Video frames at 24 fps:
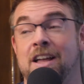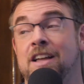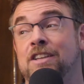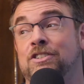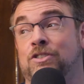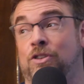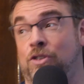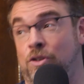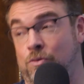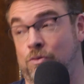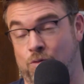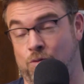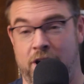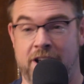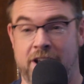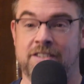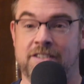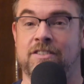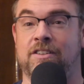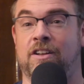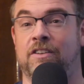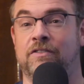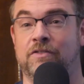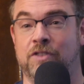So the
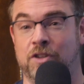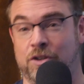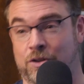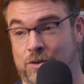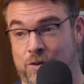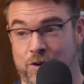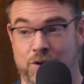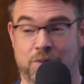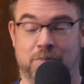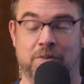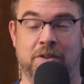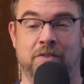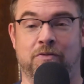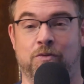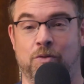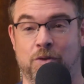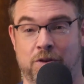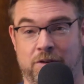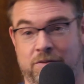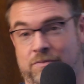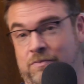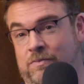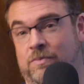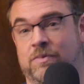rest of the group, if
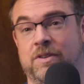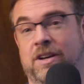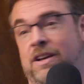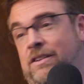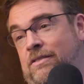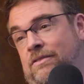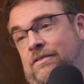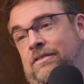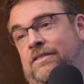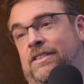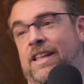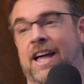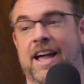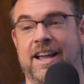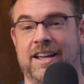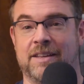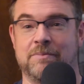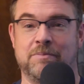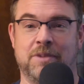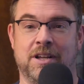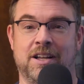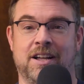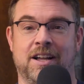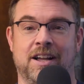we're
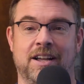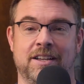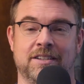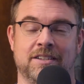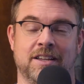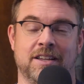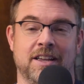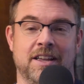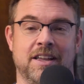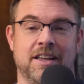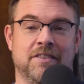lagging behind,